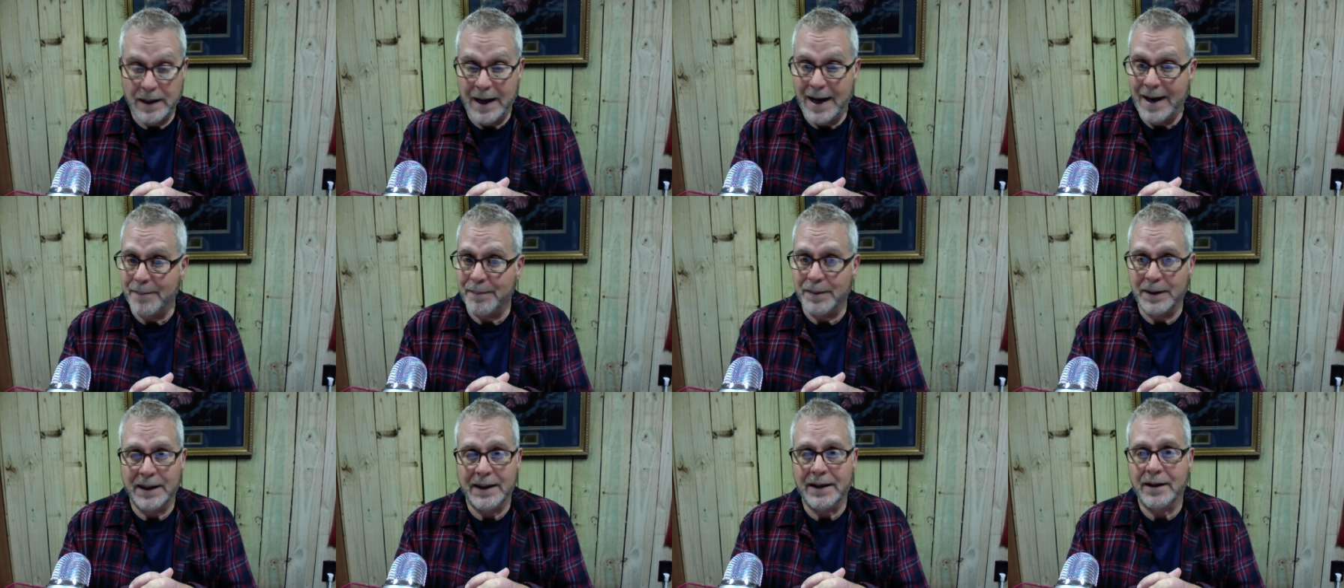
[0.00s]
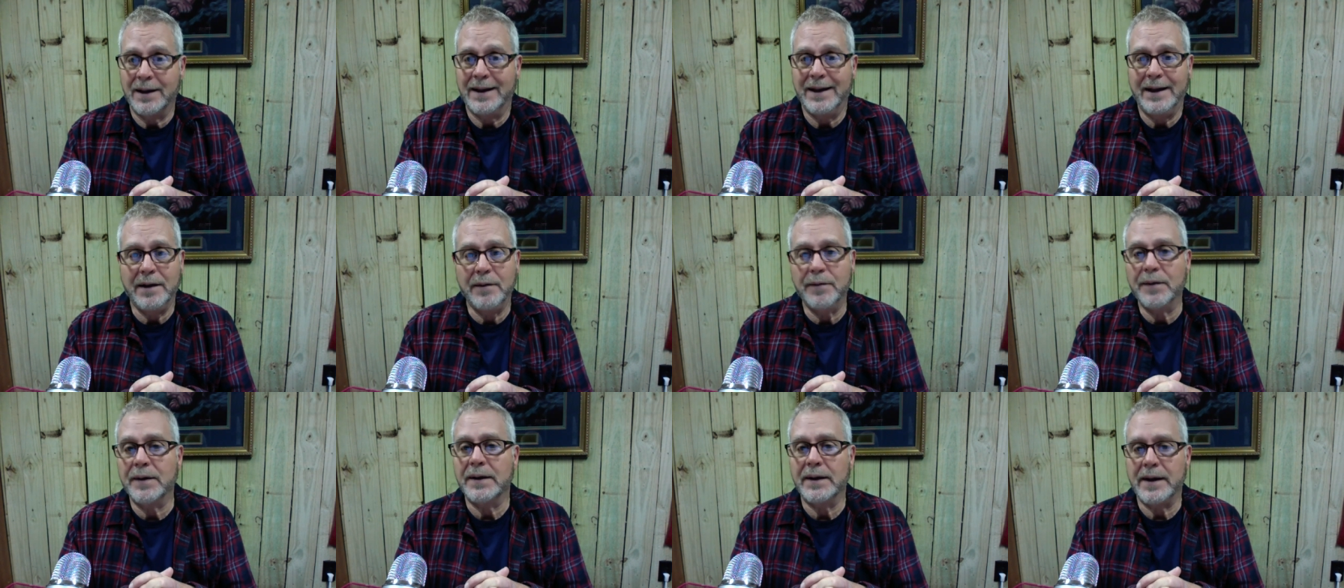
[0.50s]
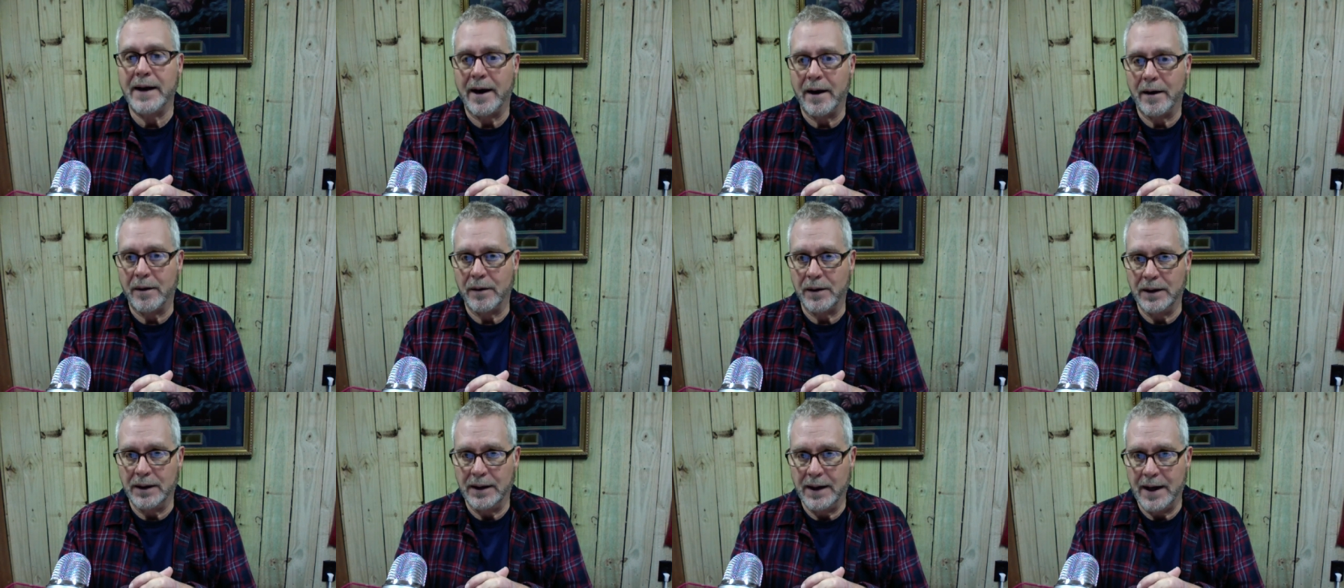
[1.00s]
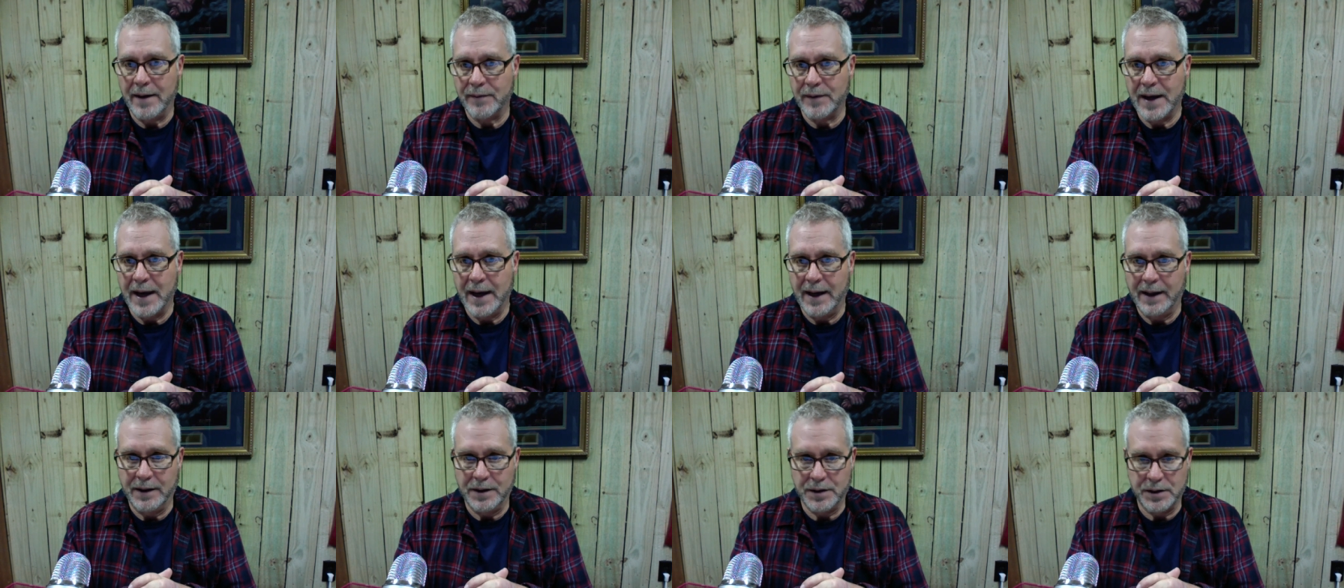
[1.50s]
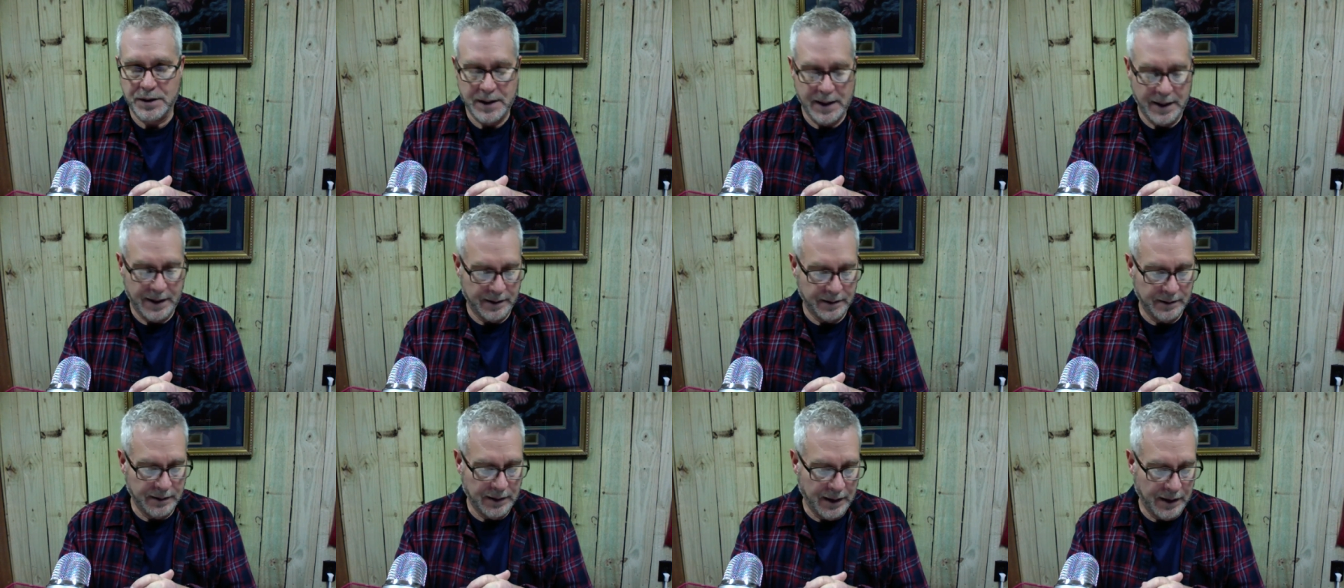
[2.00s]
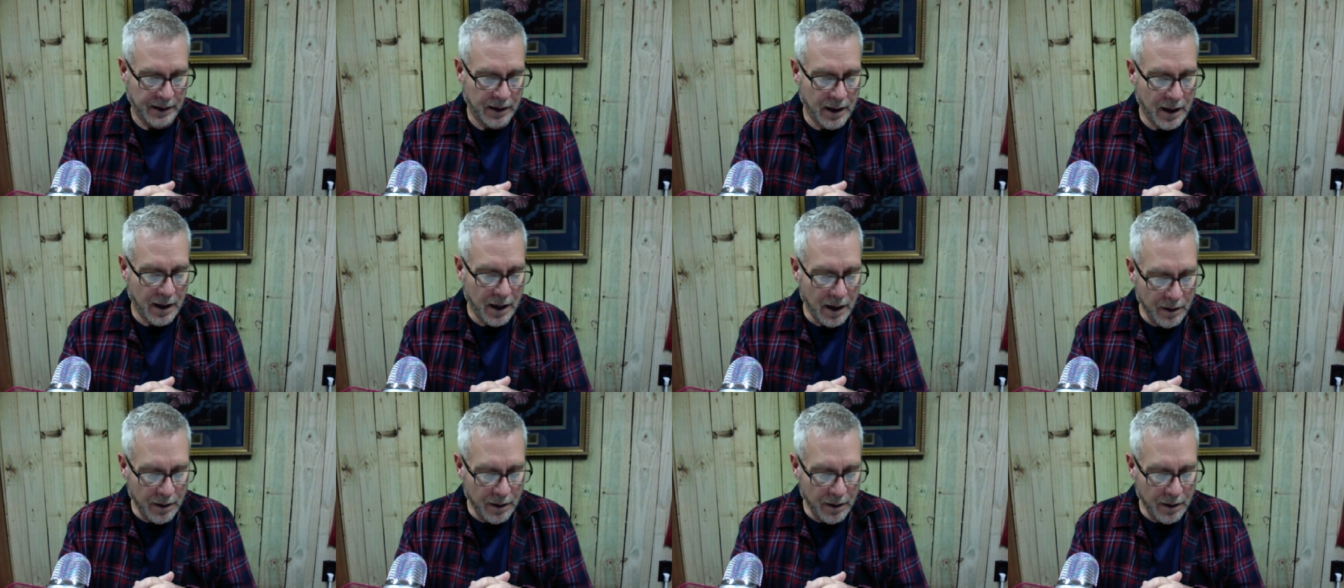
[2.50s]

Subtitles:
happening even now in Afghanistan and